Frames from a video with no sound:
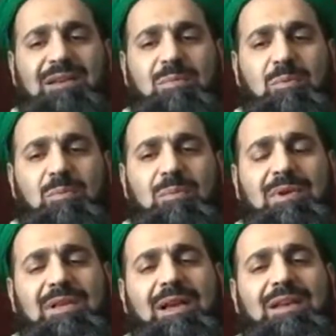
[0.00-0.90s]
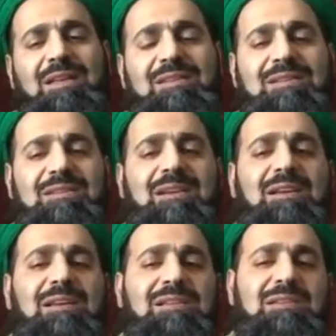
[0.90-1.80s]
Yani it
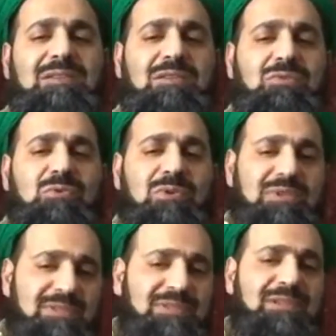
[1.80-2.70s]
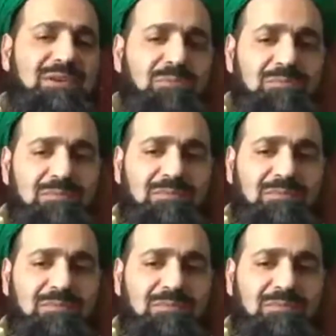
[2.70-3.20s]
is a jurist term.